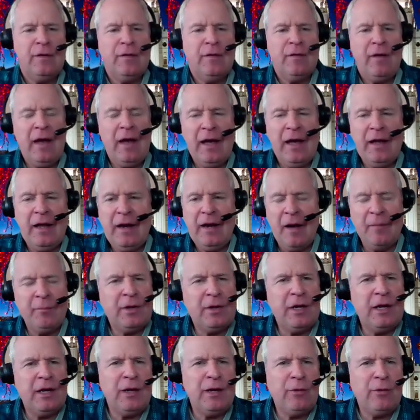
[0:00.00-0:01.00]
and I'm
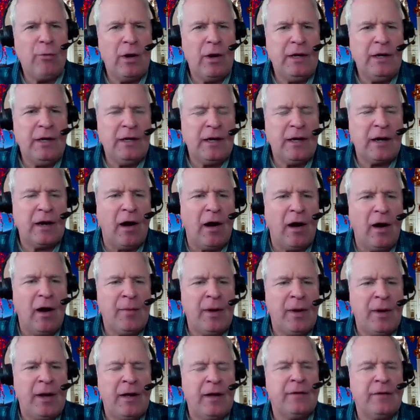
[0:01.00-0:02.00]
getting ready to
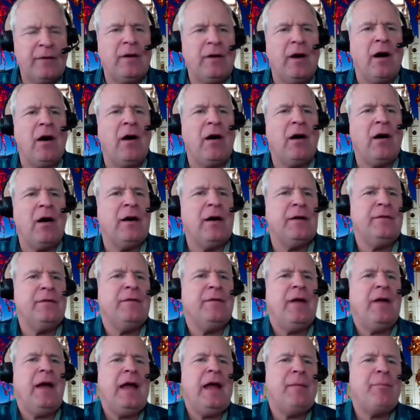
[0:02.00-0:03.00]
comment
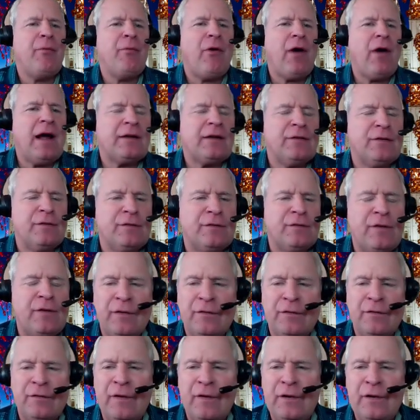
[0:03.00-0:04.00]
on a practice
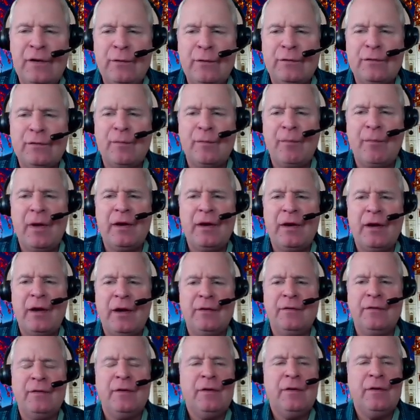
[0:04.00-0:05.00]
test that you
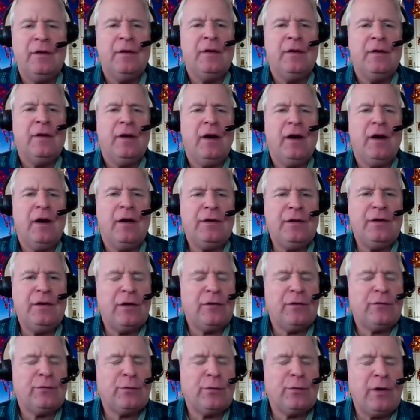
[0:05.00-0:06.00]
submitted
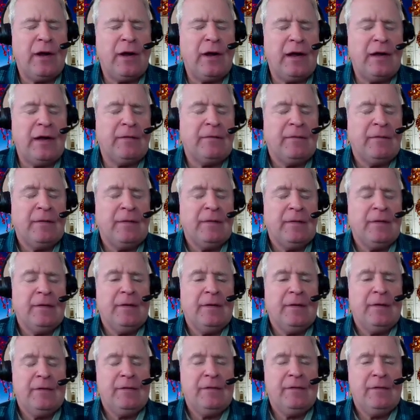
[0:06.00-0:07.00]
yesterday.
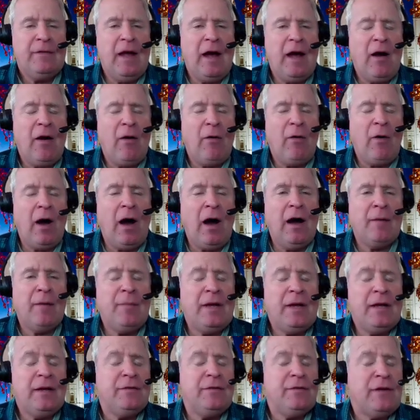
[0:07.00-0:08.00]
Now, I'm
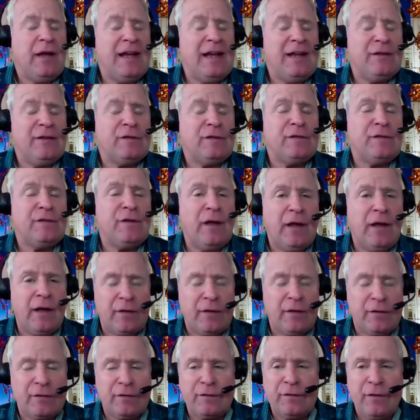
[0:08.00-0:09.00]
in day
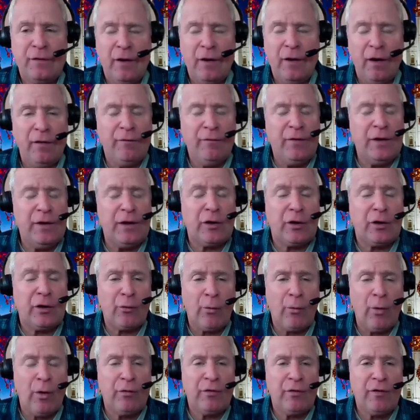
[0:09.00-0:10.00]
6 of the
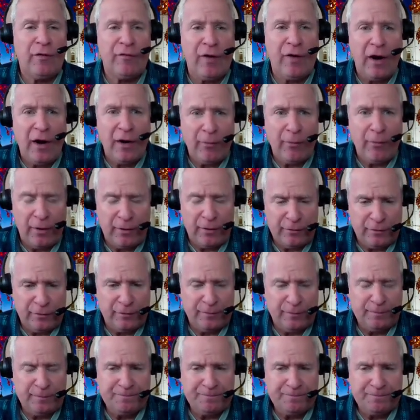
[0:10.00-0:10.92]
coronavirus.